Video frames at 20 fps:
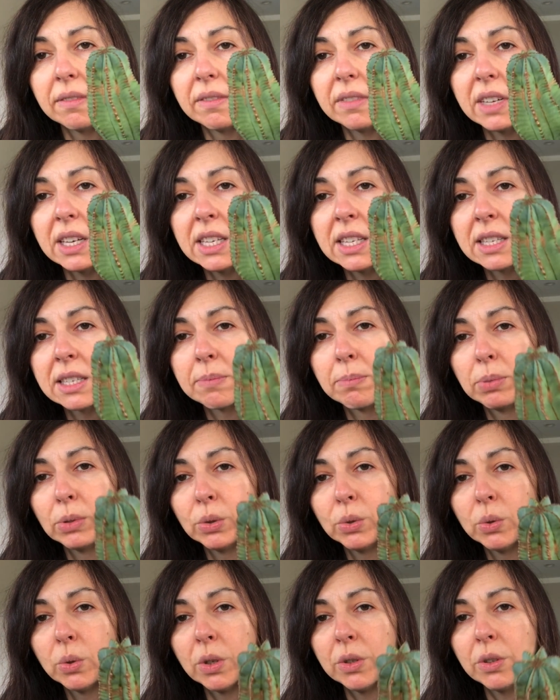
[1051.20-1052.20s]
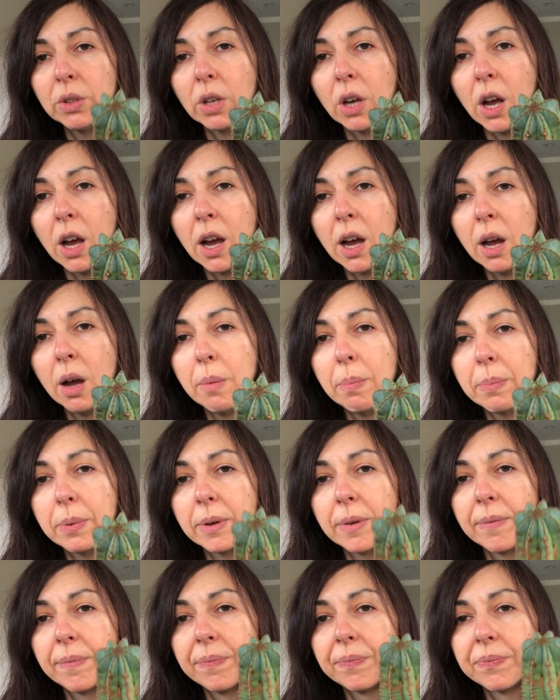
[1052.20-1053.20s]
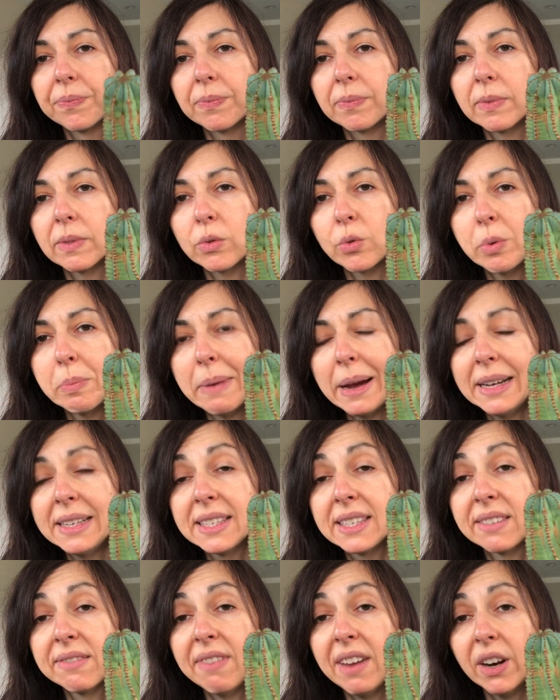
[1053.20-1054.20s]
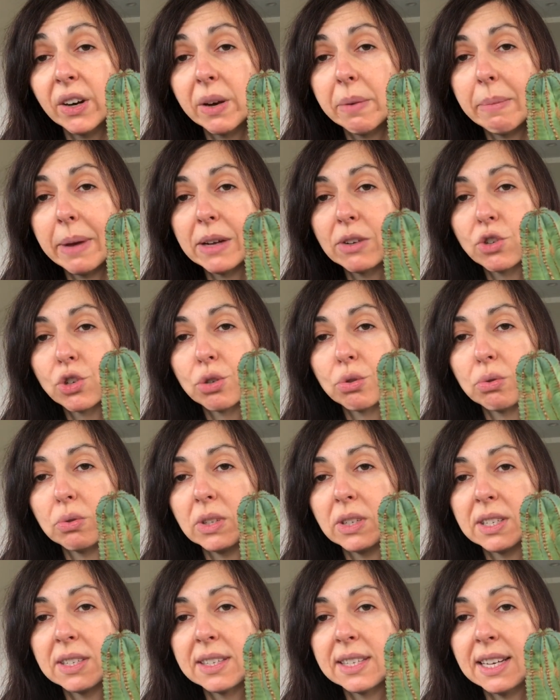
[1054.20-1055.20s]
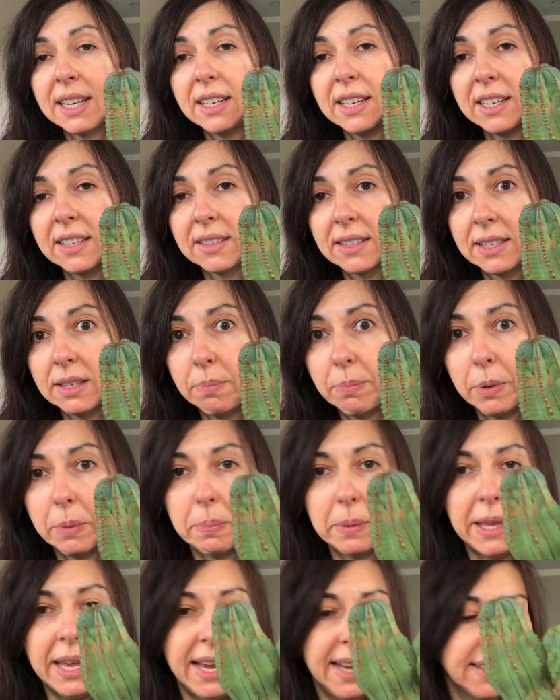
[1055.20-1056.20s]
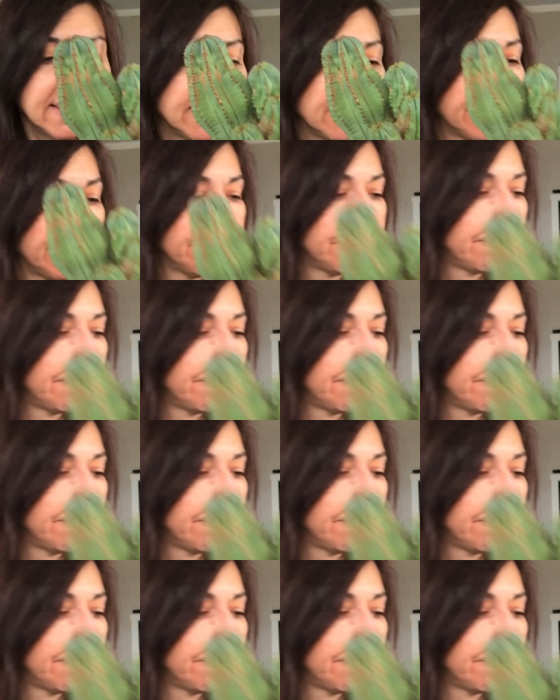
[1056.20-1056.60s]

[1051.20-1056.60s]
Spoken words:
It's blue on top. Reminds very much to Tanzanian zipper plant.